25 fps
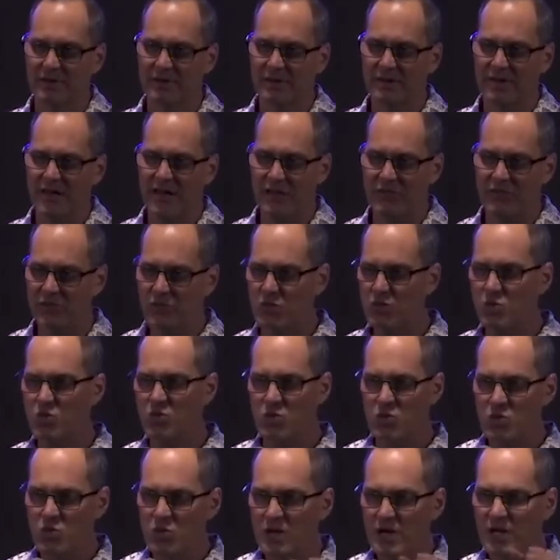If you
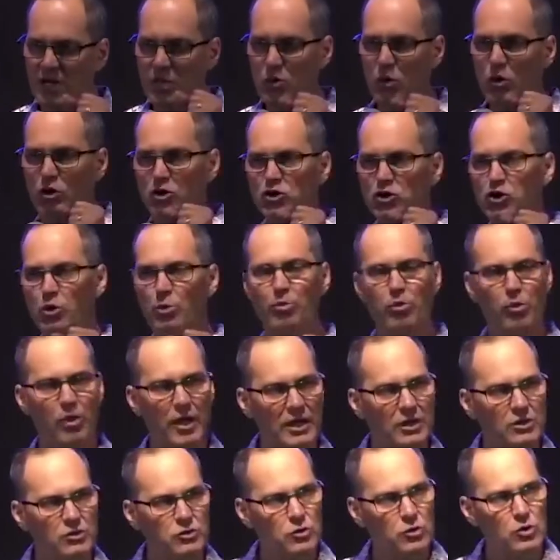really want your
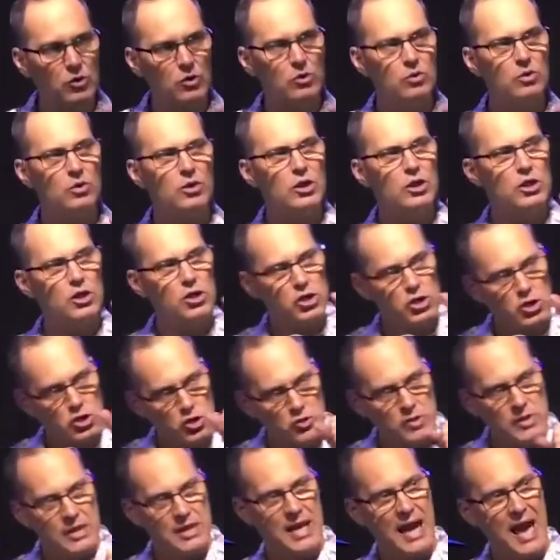breakthrough, you
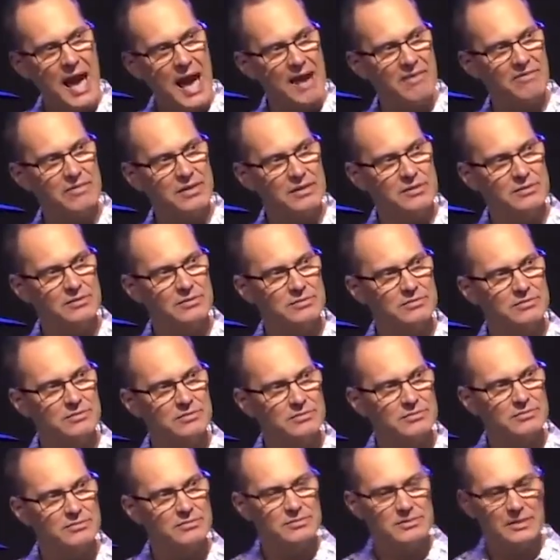can have it.
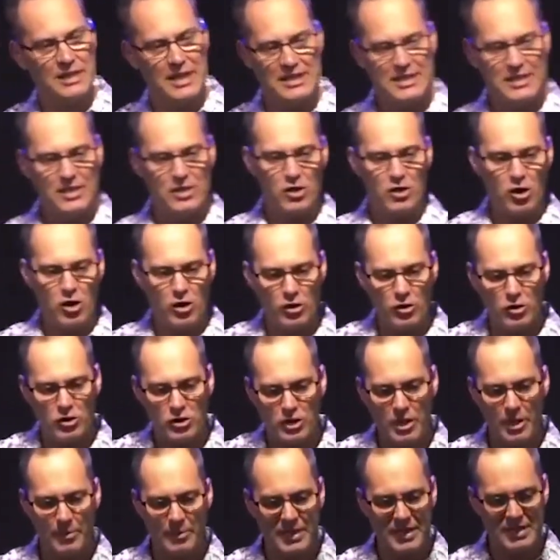Is it going to
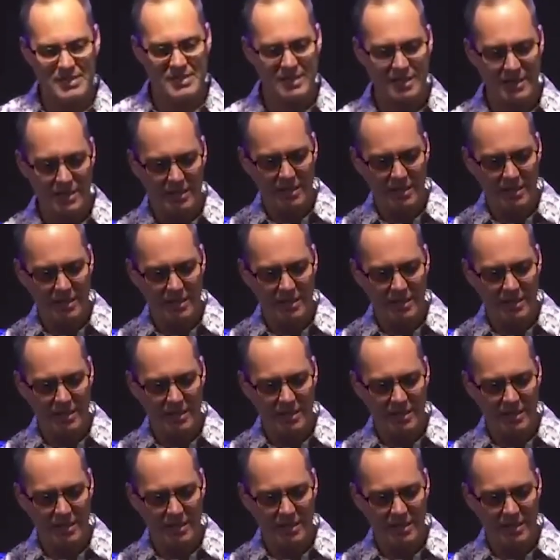come easy?